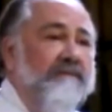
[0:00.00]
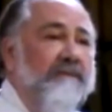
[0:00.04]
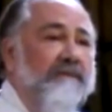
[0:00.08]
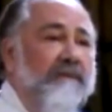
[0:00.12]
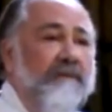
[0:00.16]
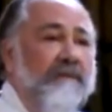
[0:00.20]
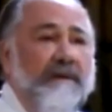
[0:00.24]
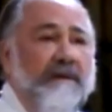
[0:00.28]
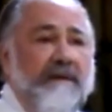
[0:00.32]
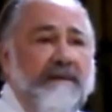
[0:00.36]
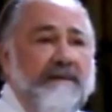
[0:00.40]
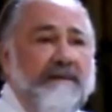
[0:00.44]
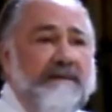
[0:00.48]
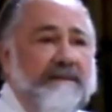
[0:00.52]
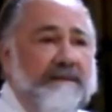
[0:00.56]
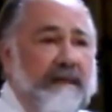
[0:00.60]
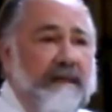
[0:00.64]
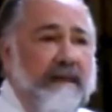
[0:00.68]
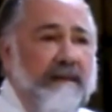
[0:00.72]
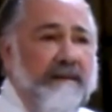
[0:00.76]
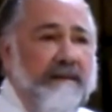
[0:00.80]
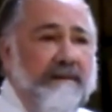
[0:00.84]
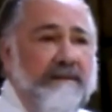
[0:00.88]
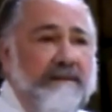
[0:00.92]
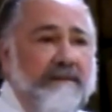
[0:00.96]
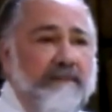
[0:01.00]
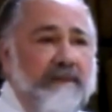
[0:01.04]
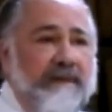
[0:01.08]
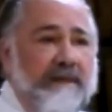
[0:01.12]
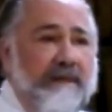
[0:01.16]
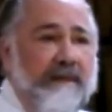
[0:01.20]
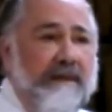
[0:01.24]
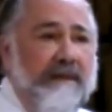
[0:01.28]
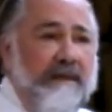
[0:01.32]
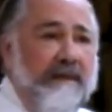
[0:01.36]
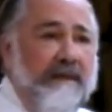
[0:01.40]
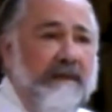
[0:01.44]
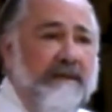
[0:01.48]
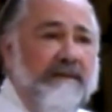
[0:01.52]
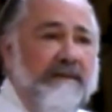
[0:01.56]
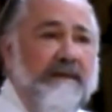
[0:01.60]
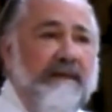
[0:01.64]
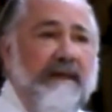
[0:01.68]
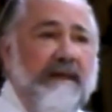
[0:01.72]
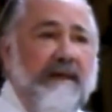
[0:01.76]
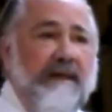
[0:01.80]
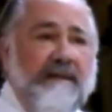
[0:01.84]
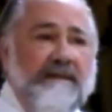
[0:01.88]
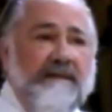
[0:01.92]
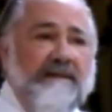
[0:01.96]
for his son to be healed
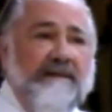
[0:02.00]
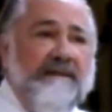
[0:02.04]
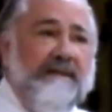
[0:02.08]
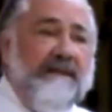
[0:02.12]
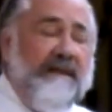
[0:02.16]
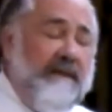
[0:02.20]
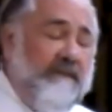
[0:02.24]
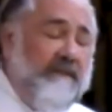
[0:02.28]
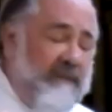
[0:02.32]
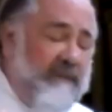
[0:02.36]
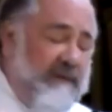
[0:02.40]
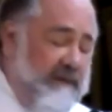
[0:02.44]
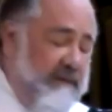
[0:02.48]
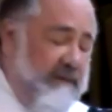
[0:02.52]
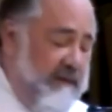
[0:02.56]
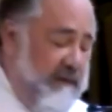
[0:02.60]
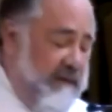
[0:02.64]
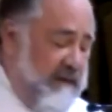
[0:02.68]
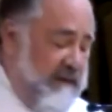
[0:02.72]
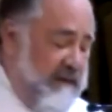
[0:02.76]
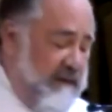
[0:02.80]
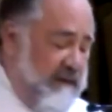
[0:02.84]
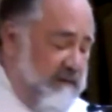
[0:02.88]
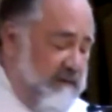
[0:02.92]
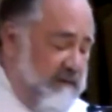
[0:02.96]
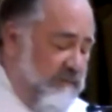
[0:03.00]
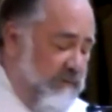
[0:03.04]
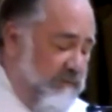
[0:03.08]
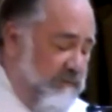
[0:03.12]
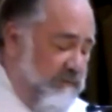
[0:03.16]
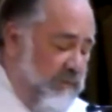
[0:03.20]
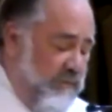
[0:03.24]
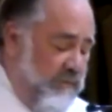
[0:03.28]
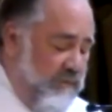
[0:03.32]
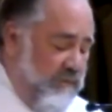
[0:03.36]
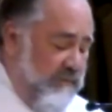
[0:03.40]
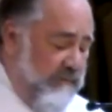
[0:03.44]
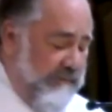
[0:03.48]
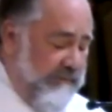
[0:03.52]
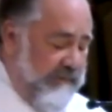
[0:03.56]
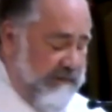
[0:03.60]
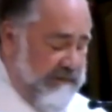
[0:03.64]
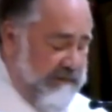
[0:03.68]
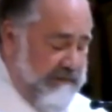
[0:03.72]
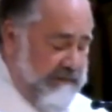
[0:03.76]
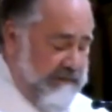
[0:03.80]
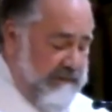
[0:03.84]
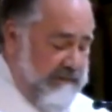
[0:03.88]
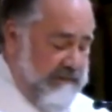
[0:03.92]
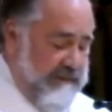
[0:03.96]
and his demon removed.
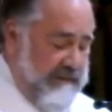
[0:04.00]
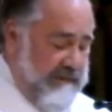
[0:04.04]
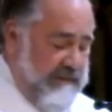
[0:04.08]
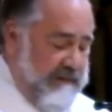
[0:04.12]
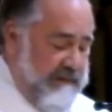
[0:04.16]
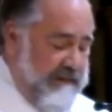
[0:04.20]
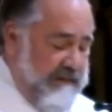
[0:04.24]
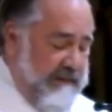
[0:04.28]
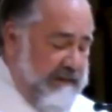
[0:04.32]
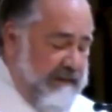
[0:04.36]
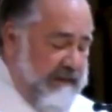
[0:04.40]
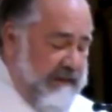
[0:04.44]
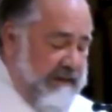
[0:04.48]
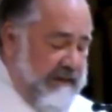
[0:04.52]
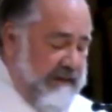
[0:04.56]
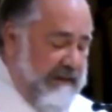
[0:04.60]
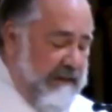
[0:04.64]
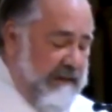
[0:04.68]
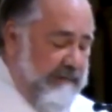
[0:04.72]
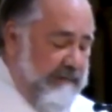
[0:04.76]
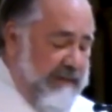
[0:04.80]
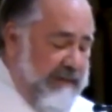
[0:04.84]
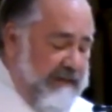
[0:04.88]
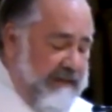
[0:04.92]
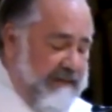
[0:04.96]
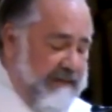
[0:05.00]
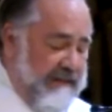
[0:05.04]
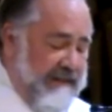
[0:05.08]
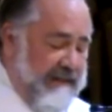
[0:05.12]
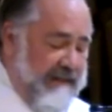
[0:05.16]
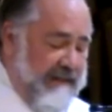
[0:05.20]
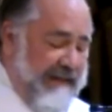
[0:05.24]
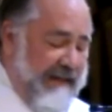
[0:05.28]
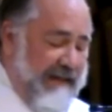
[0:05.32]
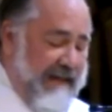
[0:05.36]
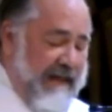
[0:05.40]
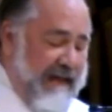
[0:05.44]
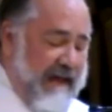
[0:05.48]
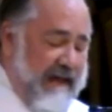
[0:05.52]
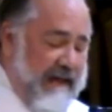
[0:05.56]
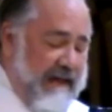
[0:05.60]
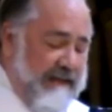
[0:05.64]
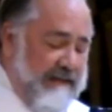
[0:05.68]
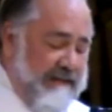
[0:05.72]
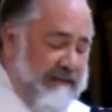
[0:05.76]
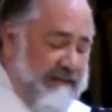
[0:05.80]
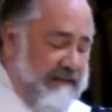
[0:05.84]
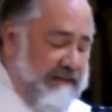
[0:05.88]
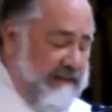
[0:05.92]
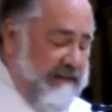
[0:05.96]
He lamented that he
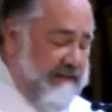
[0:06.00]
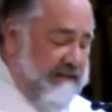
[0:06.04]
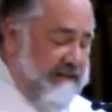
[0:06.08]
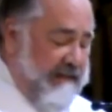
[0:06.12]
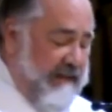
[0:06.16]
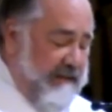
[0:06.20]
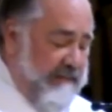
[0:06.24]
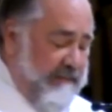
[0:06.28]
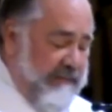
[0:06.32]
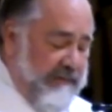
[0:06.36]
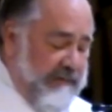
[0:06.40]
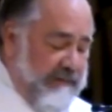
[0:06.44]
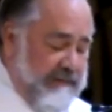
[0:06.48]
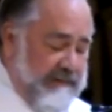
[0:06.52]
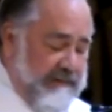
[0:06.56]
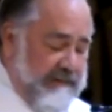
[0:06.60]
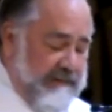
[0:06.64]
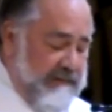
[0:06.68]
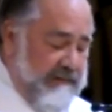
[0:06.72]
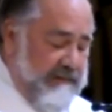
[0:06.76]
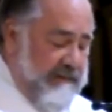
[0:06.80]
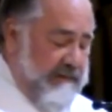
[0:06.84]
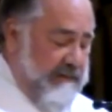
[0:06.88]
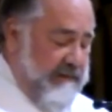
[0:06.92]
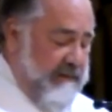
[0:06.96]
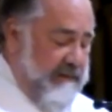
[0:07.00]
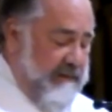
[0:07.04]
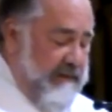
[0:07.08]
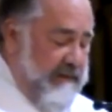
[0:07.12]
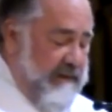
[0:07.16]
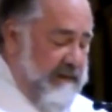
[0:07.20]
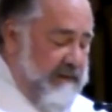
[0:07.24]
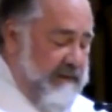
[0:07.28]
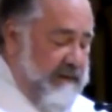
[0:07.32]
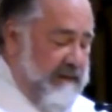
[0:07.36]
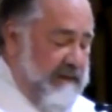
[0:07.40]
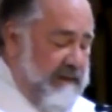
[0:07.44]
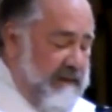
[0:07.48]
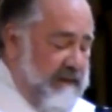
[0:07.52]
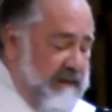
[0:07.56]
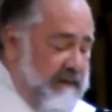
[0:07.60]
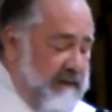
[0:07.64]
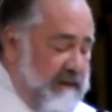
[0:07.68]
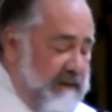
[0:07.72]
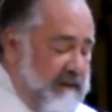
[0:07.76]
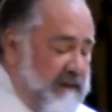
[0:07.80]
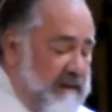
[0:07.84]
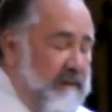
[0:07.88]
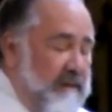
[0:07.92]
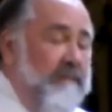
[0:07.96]
asked the disciples,
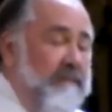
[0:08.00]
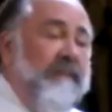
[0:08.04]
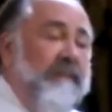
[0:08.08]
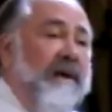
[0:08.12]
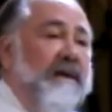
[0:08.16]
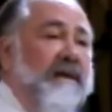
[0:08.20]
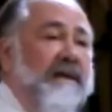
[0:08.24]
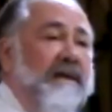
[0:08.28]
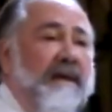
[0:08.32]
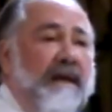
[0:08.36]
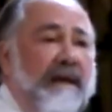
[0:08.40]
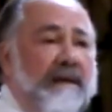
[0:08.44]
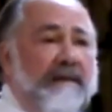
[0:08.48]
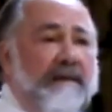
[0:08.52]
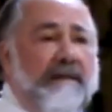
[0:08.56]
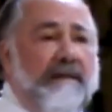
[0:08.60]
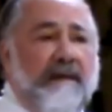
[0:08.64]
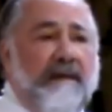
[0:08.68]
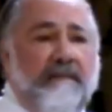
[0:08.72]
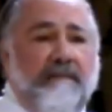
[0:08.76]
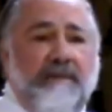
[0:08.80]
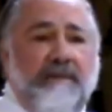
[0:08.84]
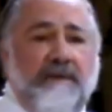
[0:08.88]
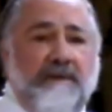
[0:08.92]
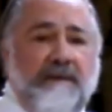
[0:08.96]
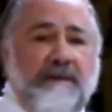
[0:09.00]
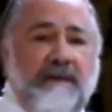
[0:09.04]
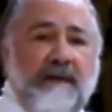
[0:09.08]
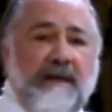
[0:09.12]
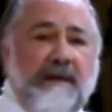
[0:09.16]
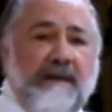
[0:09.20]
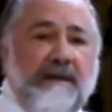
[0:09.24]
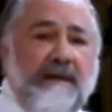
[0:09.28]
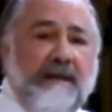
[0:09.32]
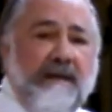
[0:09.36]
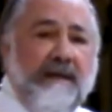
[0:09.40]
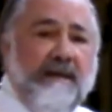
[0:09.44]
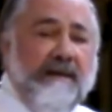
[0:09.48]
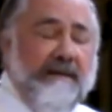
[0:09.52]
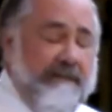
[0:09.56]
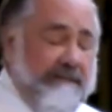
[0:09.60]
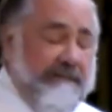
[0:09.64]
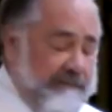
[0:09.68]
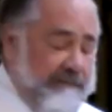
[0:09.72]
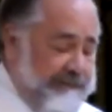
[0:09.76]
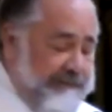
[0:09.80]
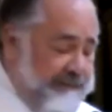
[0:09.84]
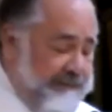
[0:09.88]
but none of them could get it done.